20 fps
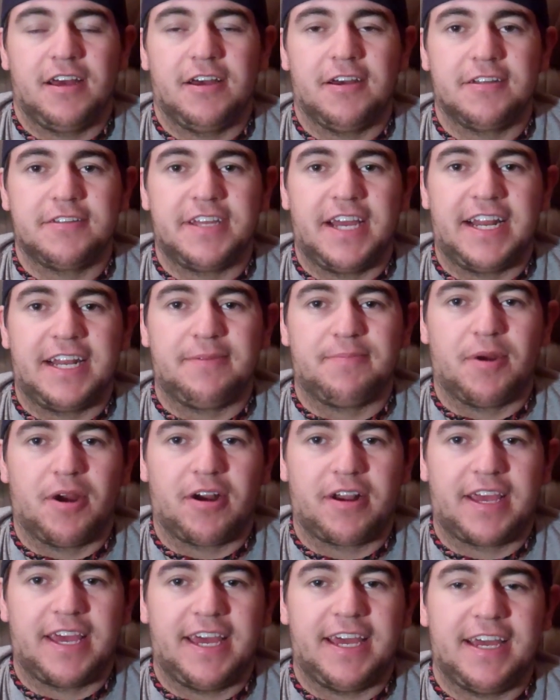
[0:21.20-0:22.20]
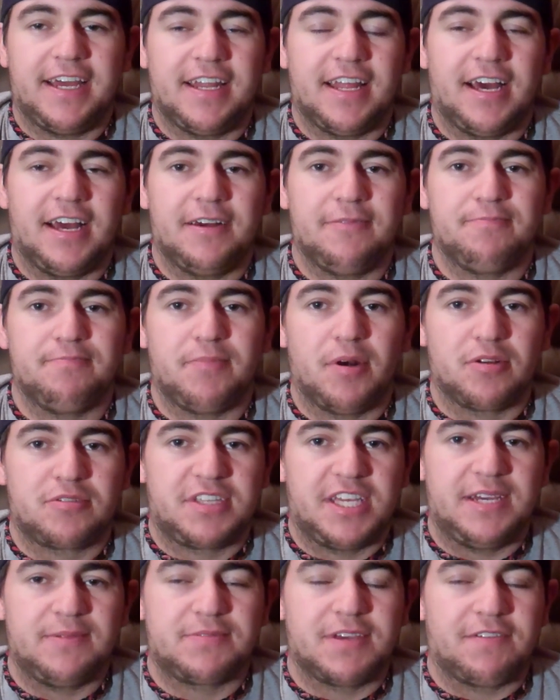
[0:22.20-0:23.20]
uh Danny Burkhead. Um, both
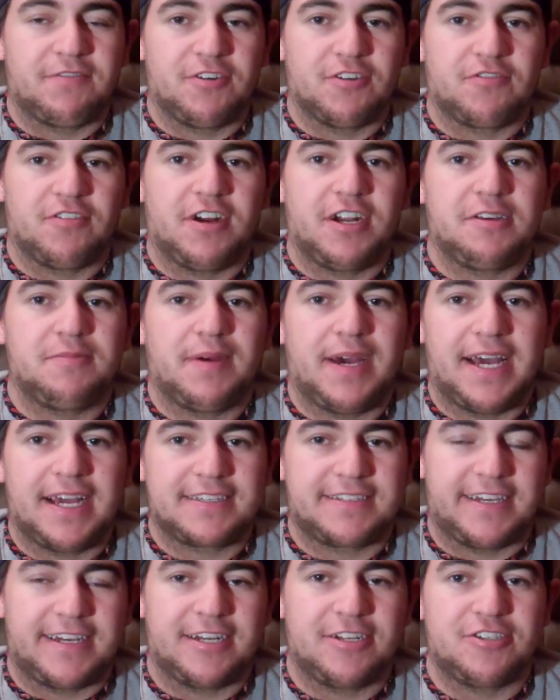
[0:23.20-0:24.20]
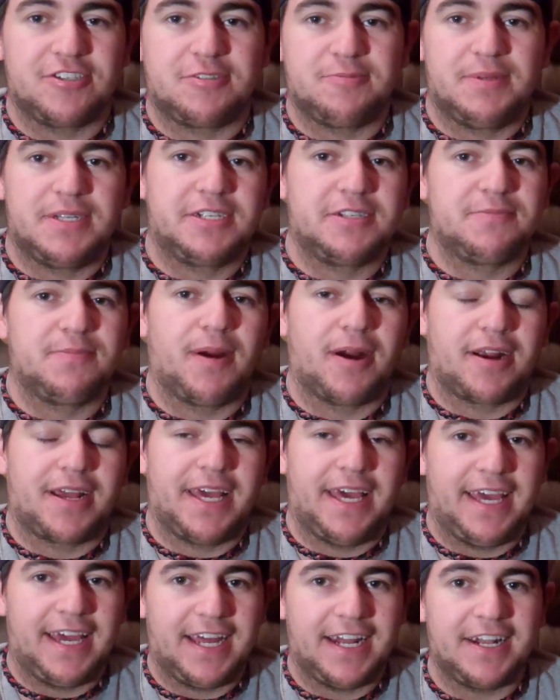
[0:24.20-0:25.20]
teams have good running backs, like I just mentioned,
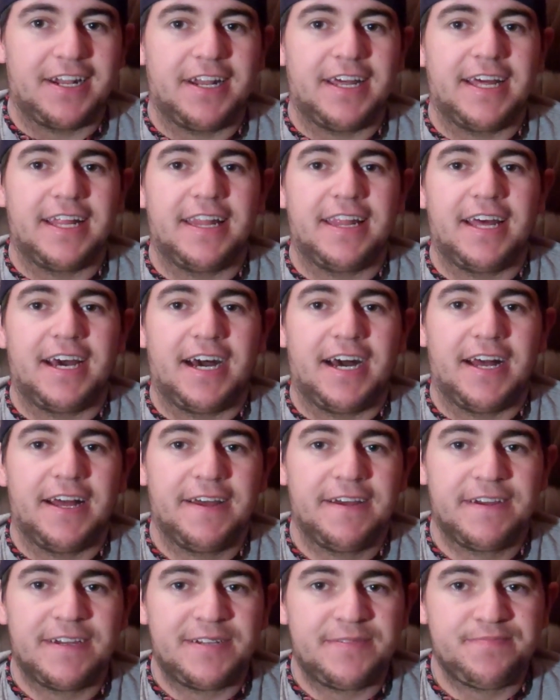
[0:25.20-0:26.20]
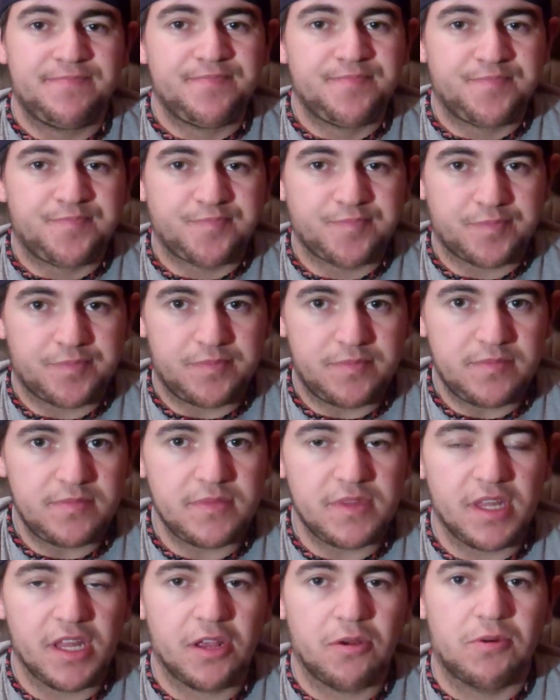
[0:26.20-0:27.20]
Burkhead and then uh,
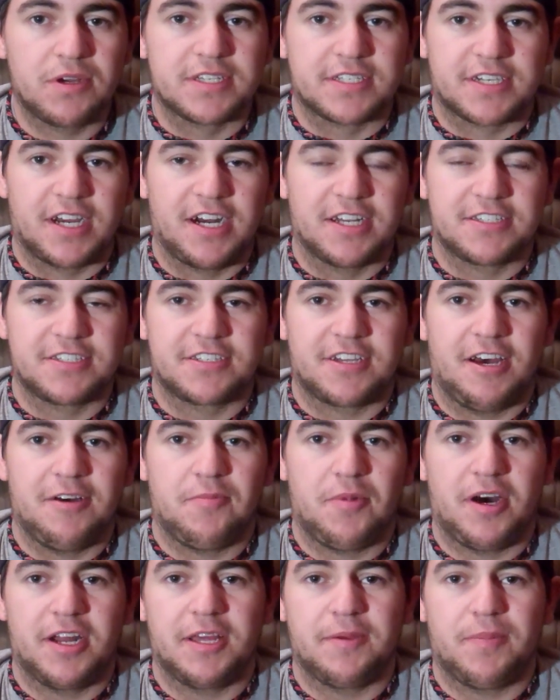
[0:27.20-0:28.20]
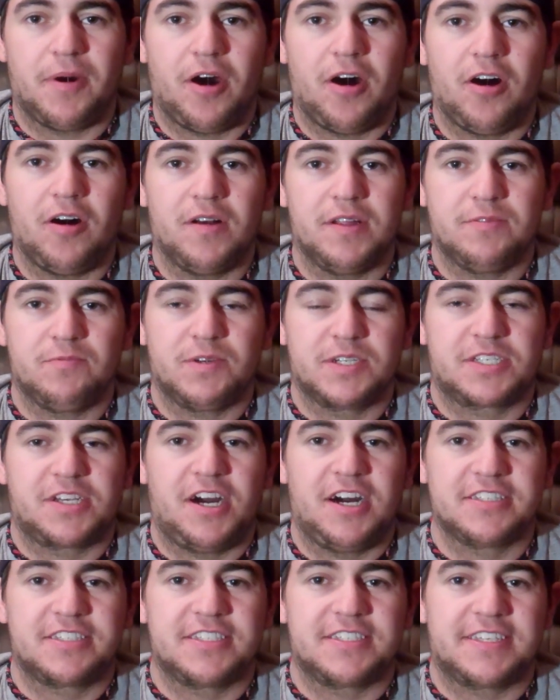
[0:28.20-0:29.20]
Wisconsin's got Montee Ball, and
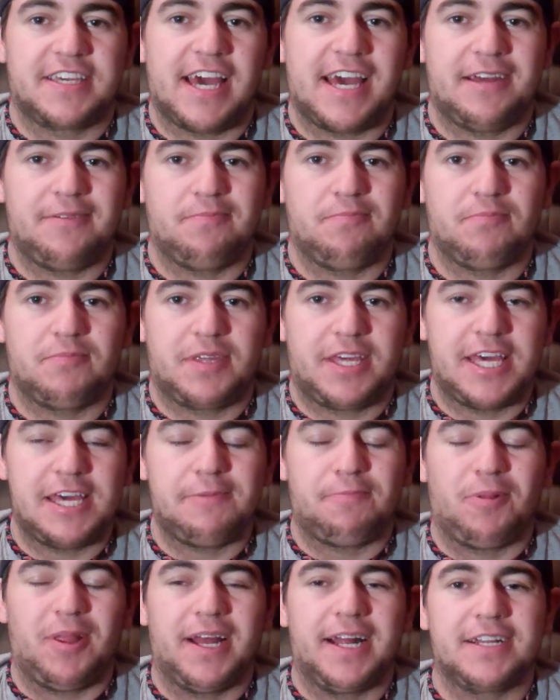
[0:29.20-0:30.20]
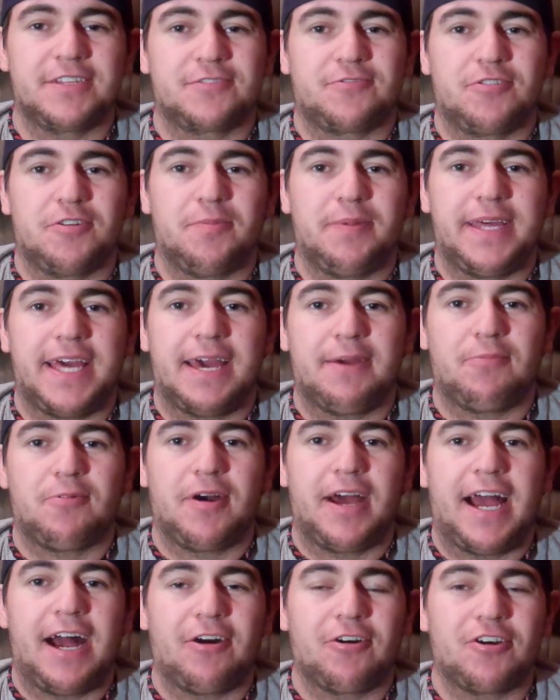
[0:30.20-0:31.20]
Wisconsin's game key plan is going to be
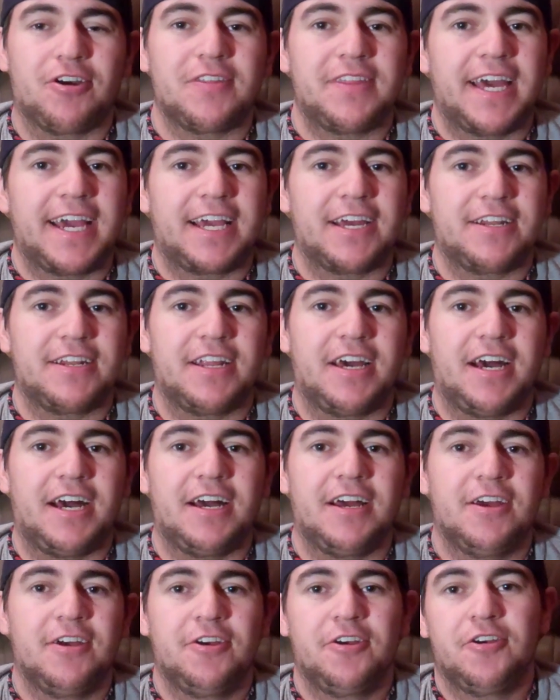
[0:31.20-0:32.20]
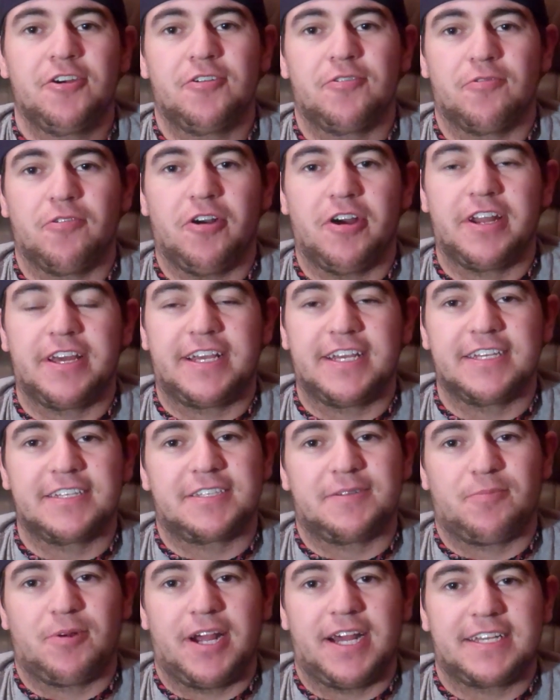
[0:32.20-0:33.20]
able how good they can uh, run
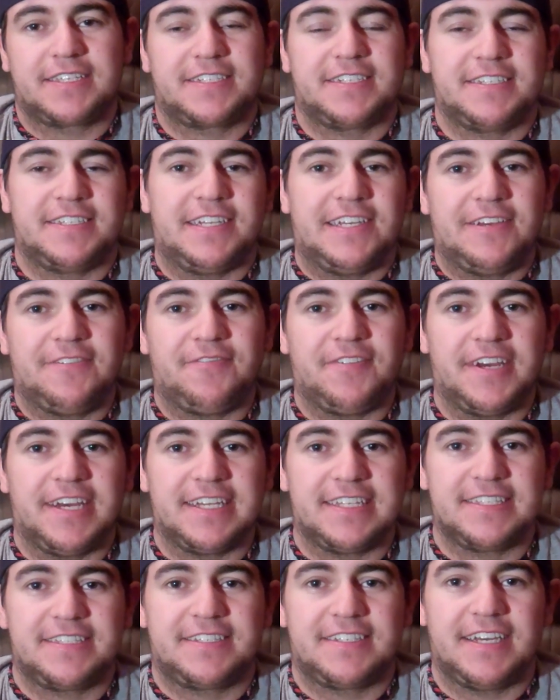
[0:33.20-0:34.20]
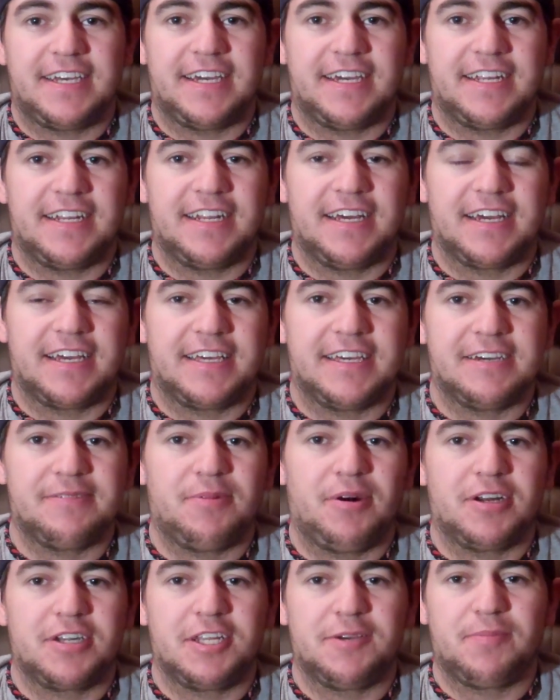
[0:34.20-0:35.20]
against Nebraska's defense and uh, get
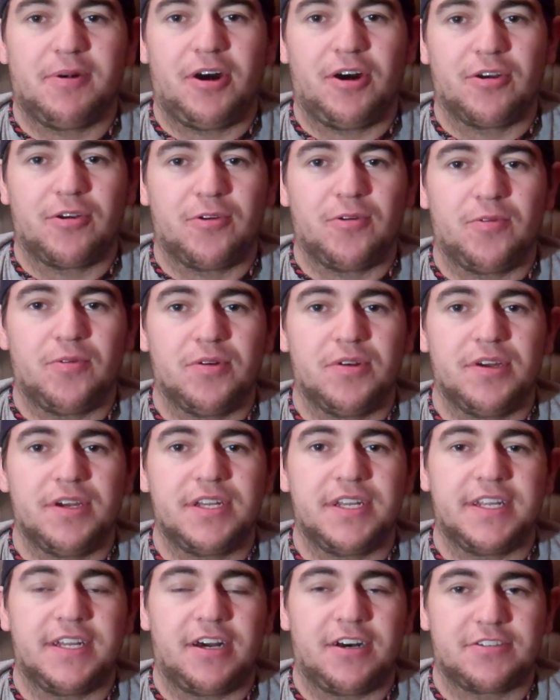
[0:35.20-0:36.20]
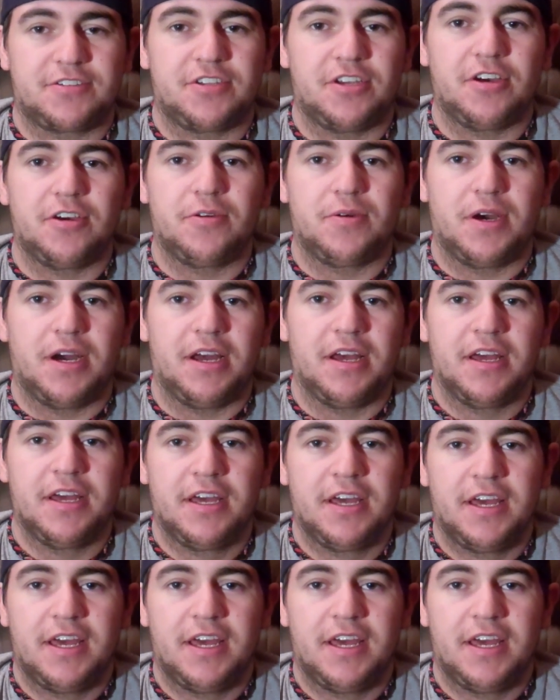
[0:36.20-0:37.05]
Montee Ball going, and also uh,